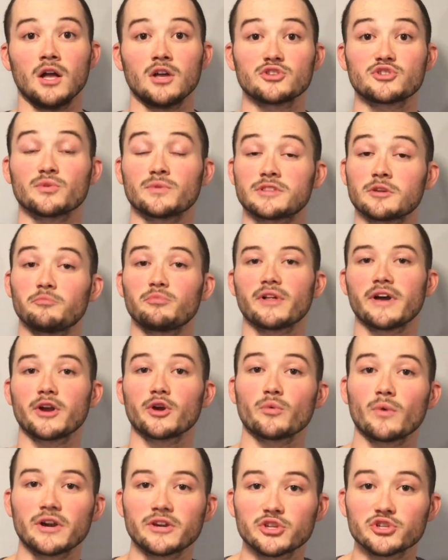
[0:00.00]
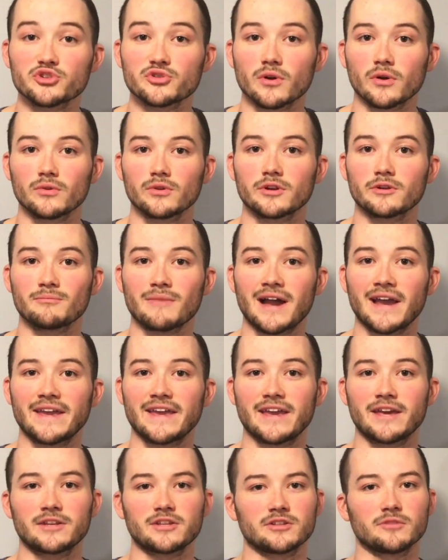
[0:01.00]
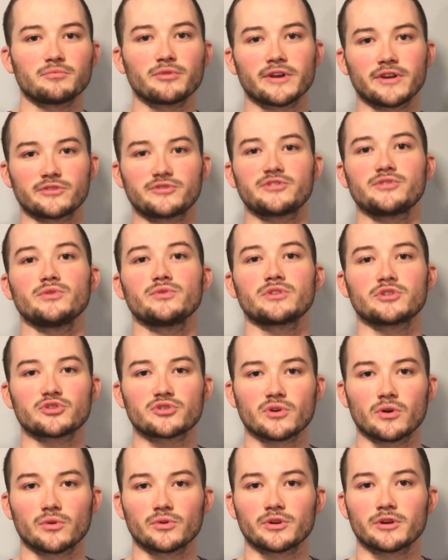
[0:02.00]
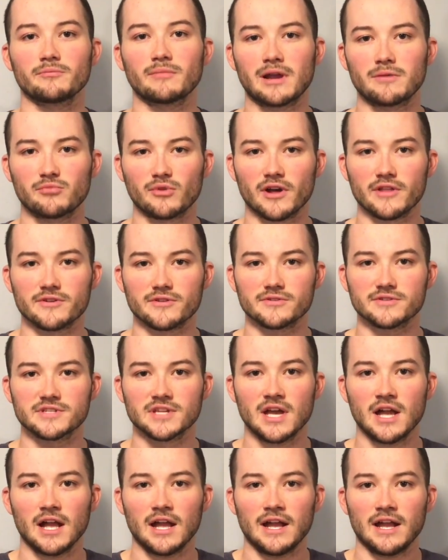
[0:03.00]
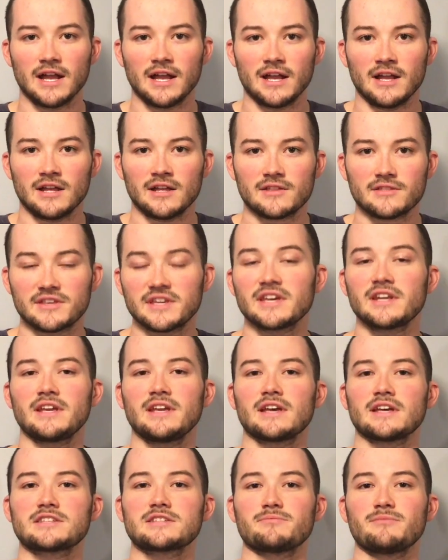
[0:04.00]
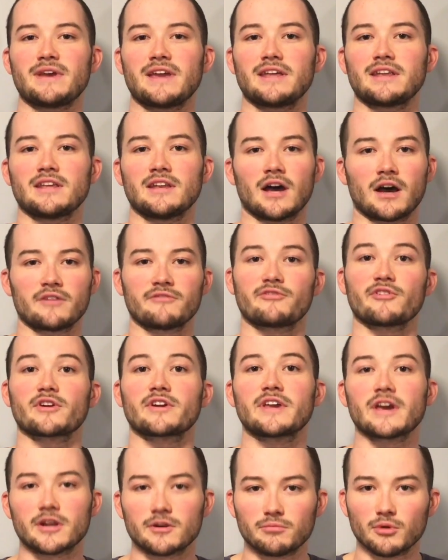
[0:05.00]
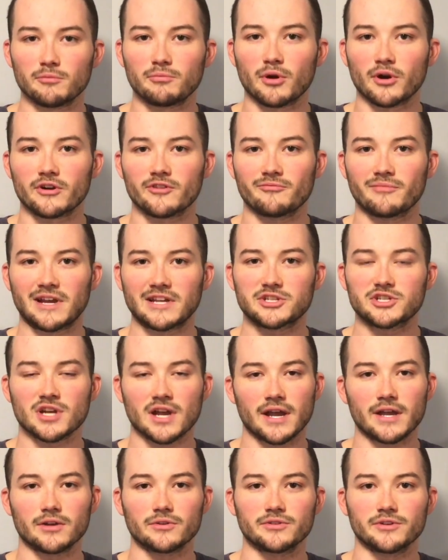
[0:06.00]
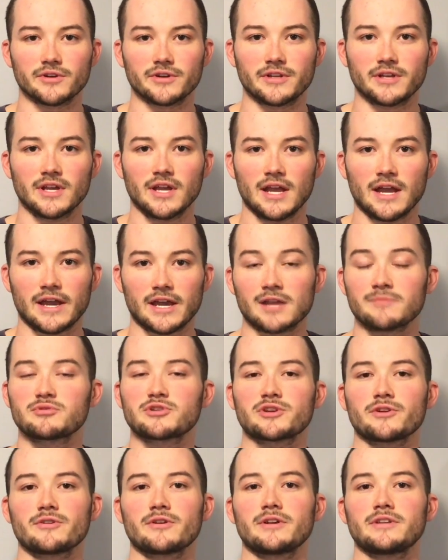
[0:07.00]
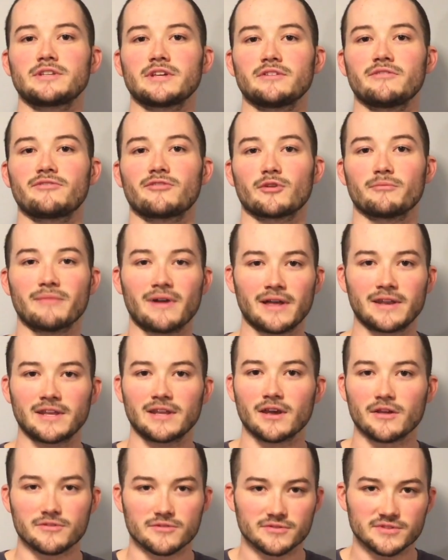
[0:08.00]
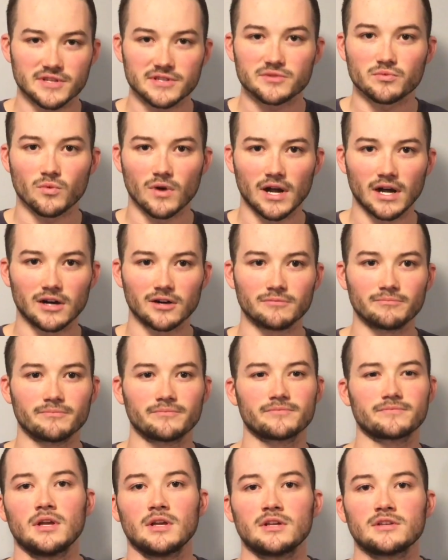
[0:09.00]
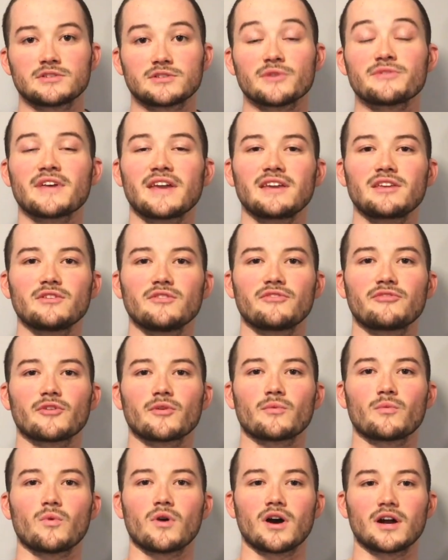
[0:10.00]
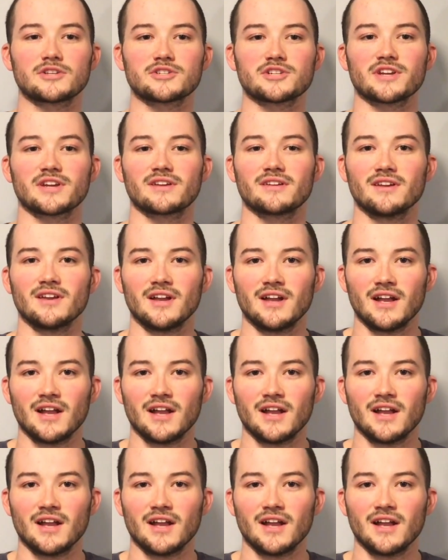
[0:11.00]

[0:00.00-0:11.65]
So with the Player 1 controller in my hand and the Player 2 controller in my brother's, the NES made an unforgettable part of my childhood, and I'm sure it did for many others as well. So thank you for watching,